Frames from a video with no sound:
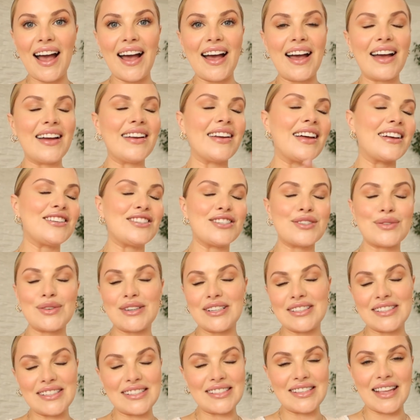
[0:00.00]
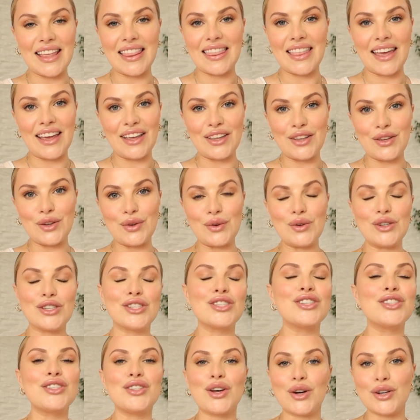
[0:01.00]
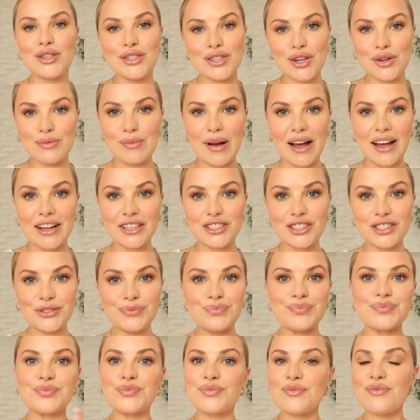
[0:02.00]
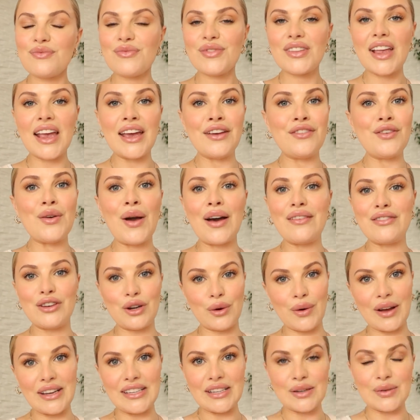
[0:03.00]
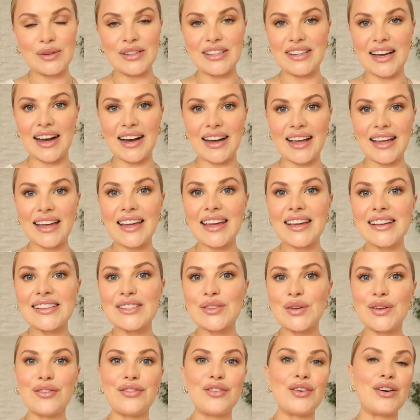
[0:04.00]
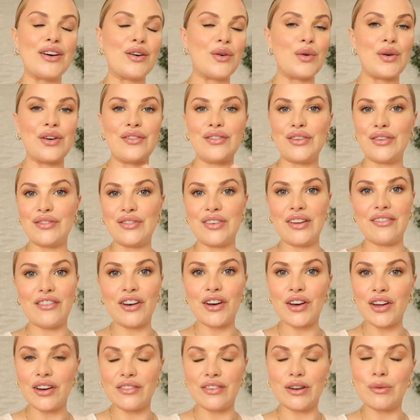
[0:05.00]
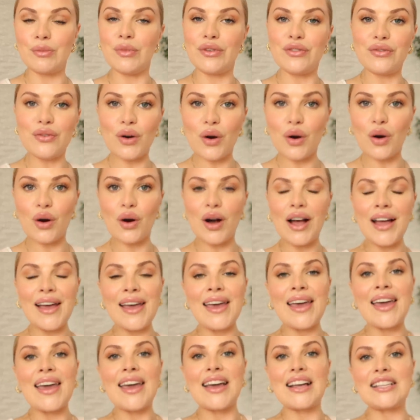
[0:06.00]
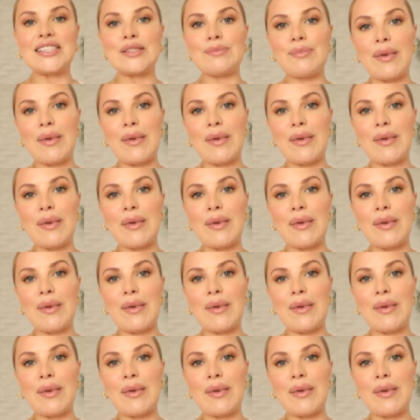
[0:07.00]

And I just wanted to say thank you so, so much. If you have no idea what Yaga is, or if you've never heard of it before, it's